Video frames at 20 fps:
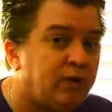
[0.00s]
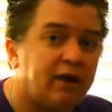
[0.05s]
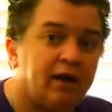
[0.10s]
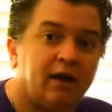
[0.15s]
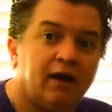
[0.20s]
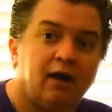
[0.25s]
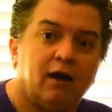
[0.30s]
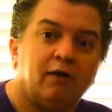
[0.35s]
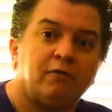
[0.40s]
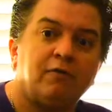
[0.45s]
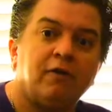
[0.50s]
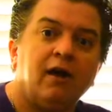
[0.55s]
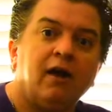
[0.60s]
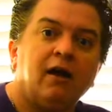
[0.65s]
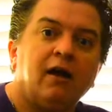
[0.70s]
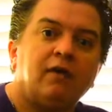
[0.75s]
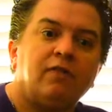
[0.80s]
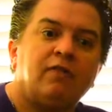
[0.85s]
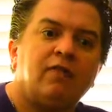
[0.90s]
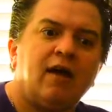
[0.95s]
have,
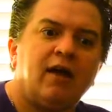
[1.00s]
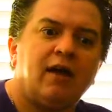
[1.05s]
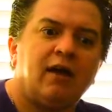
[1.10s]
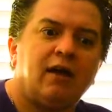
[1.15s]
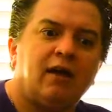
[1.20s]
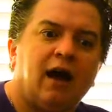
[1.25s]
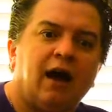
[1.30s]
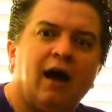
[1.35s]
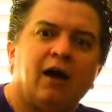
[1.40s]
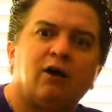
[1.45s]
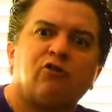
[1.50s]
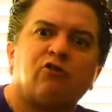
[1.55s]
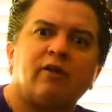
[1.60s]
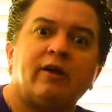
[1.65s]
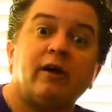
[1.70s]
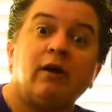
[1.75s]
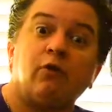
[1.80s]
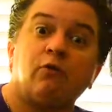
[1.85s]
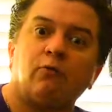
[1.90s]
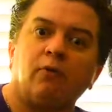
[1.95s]
they actually
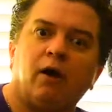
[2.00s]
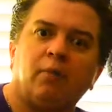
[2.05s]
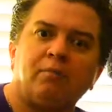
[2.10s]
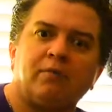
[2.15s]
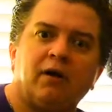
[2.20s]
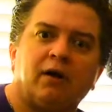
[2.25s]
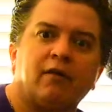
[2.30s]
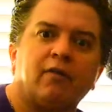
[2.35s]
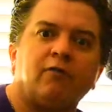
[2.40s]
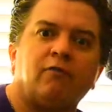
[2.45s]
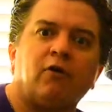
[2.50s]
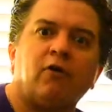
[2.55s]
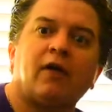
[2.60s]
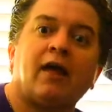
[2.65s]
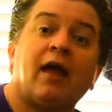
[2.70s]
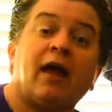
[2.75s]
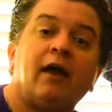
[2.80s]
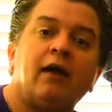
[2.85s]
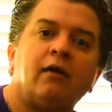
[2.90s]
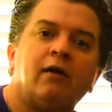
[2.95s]
erupt out of the
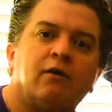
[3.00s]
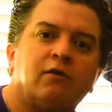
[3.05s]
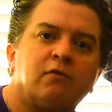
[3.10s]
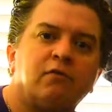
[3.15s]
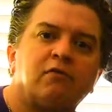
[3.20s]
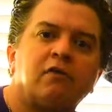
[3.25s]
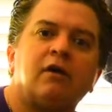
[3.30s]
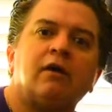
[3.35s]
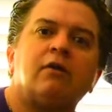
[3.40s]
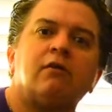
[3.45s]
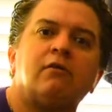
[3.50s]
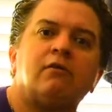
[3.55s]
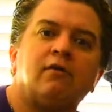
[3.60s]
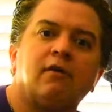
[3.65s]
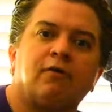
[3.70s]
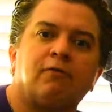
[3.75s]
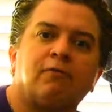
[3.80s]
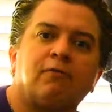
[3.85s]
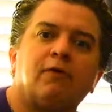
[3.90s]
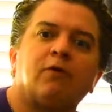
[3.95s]
volcanoes in
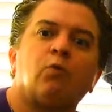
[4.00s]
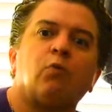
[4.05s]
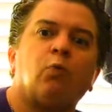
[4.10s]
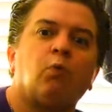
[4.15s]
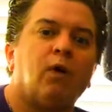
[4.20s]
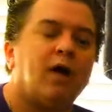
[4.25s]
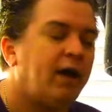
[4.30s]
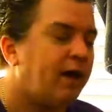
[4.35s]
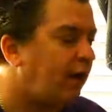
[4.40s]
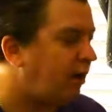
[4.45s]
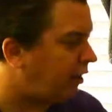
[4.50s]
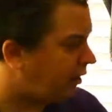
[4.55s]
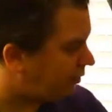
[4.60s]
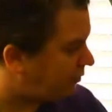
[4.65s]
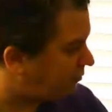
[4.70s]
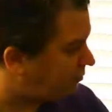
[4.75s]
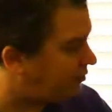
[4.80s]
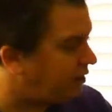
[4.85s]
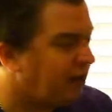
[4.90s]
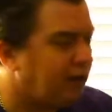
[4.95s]
different
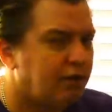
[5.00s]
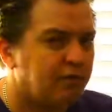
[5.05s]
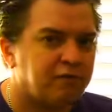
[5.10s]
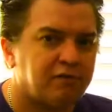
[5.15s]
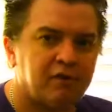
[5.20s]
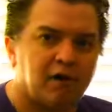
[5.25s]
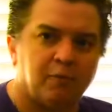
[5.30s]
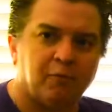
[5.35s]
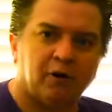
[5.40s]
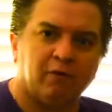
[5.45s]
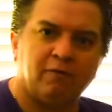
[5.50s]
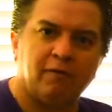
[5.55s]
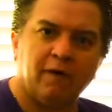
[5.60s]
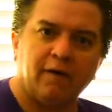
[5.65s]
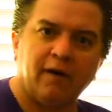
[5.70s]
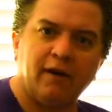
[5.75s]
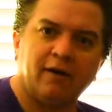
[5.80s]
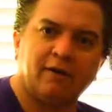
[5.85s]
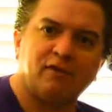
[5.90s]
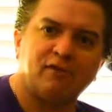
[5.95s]
ways. Some are
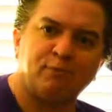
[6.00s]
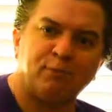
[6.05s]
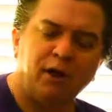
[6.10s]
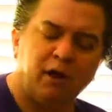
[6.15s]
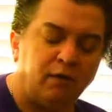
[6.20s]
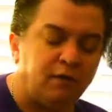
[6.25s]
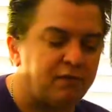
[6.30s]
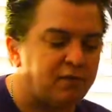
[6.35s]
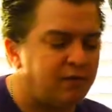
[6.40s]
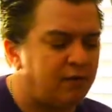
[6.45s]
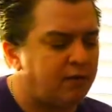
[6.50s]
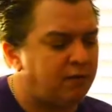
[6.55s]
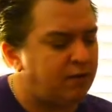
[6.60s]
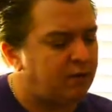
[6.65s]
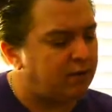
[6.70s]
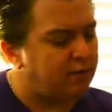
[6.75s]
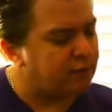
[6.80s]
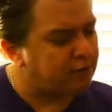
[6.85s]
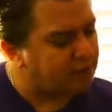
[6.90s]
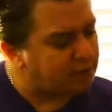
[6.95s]
very explosive,
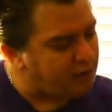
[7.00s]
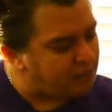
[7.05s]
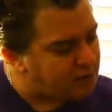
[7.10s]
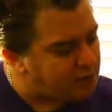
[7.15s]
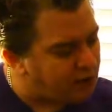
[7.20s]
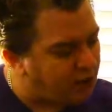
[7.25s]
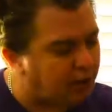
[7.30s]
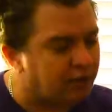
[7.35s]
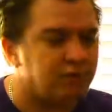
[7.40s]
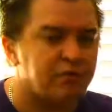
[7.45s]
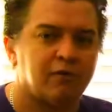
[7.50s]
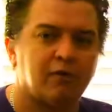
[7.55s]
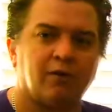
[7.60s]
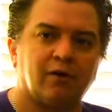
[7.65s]
some not so